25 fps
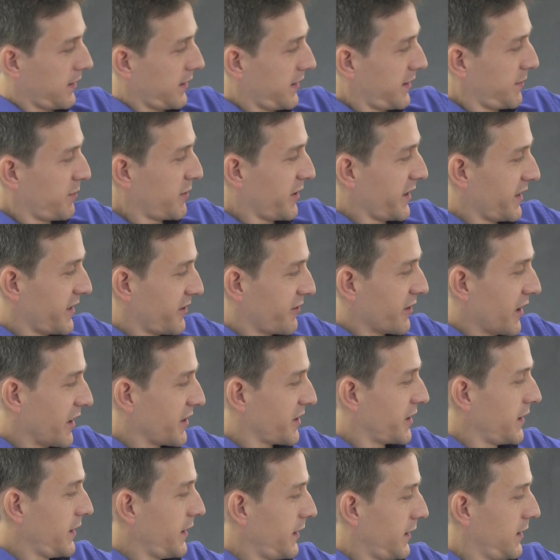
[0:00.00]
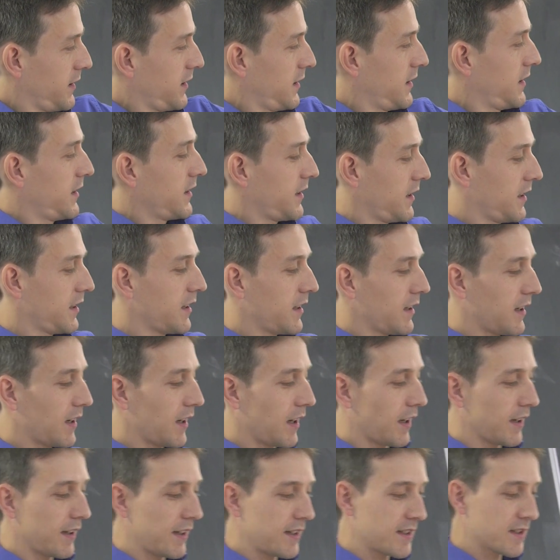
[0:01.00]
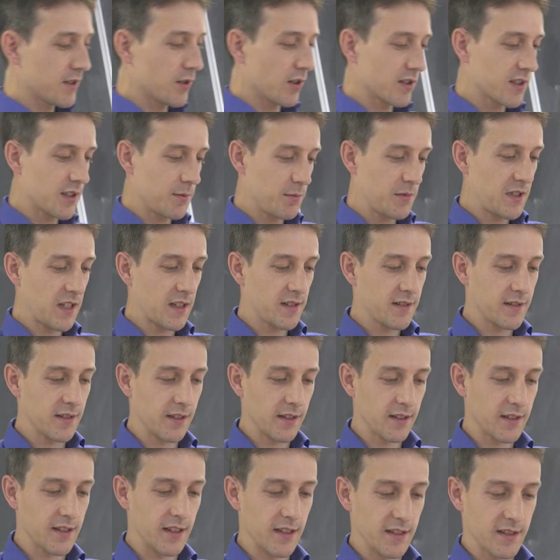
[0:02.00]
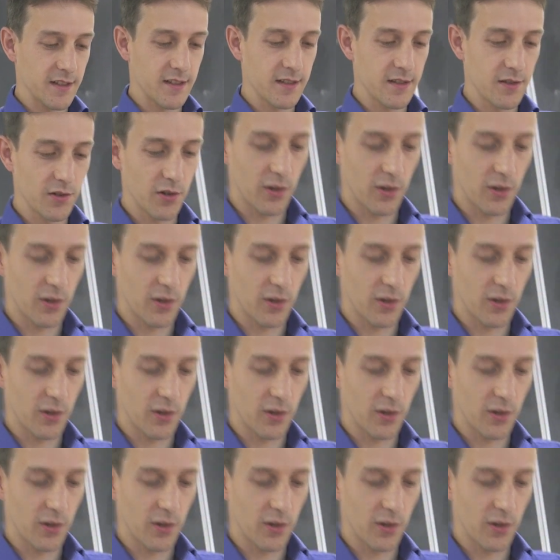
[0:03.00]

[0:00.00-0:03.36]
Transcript: it's pretty stretchy, uh, it's got some distances